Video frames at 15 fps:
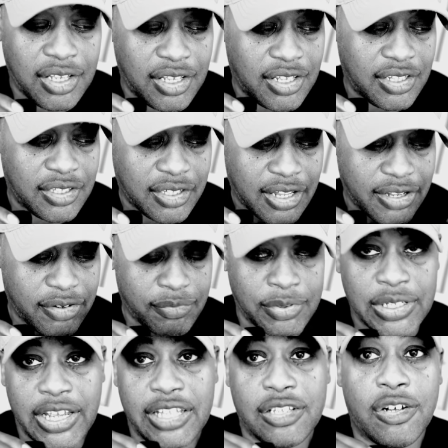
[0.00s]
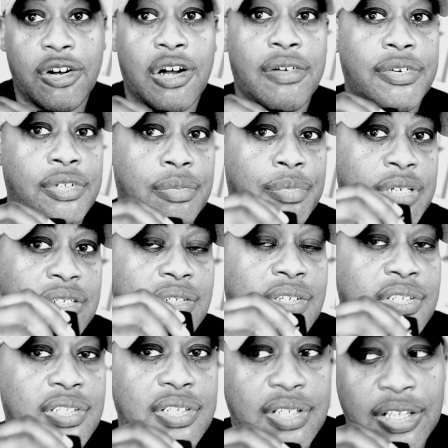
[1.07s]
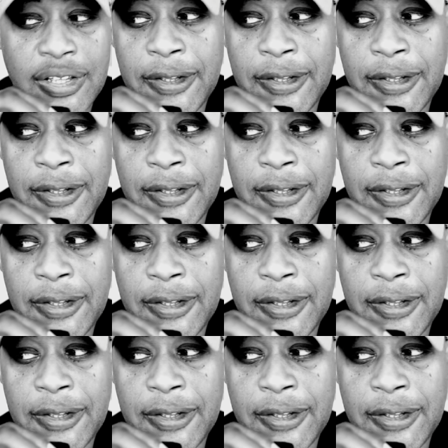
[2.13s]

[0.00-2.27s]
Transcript: And like when I had the car rental business,